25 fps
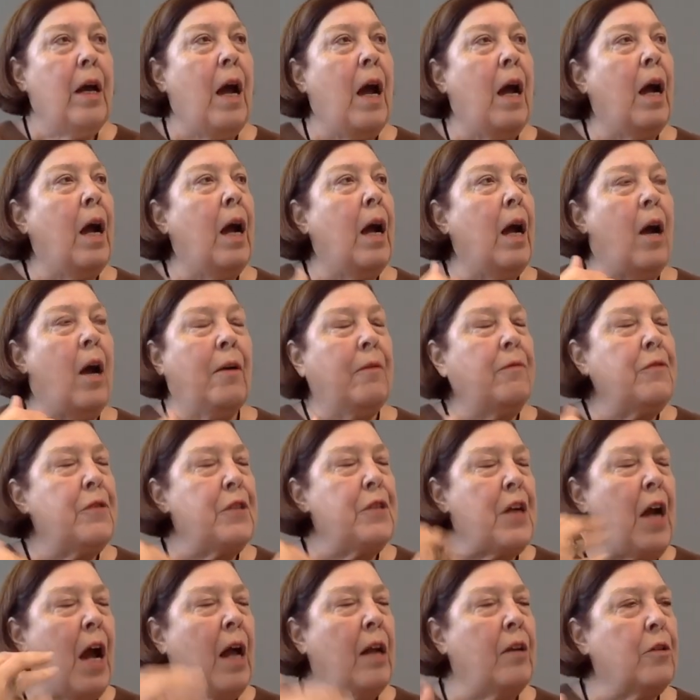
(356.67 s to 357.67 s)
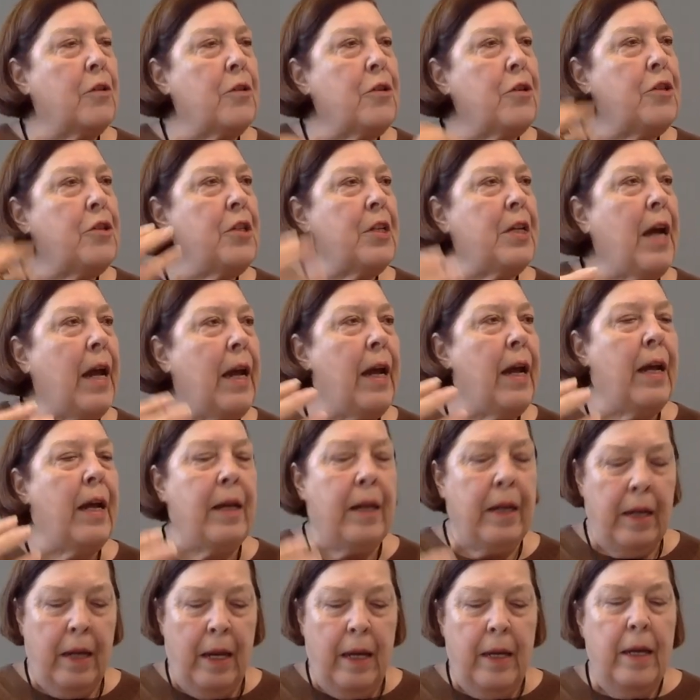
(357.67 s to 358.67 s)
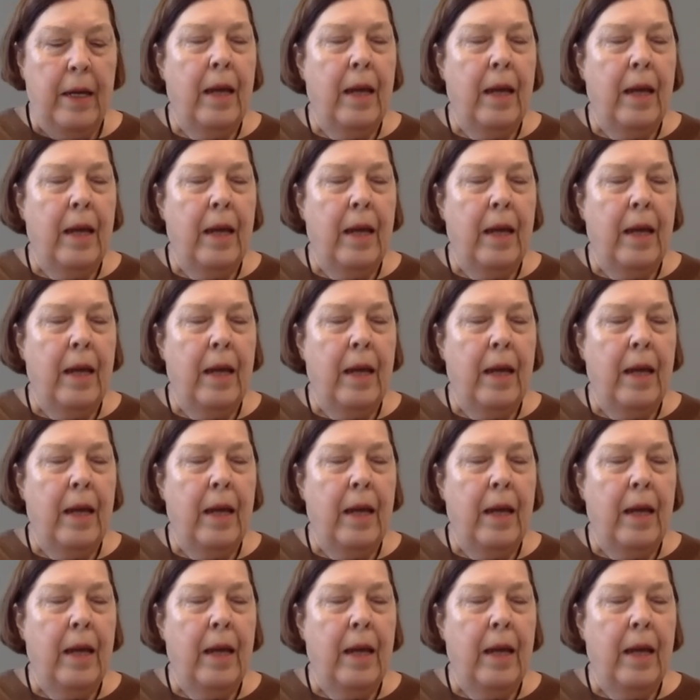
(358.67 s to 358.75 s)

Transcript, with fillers: uh, of scholars say,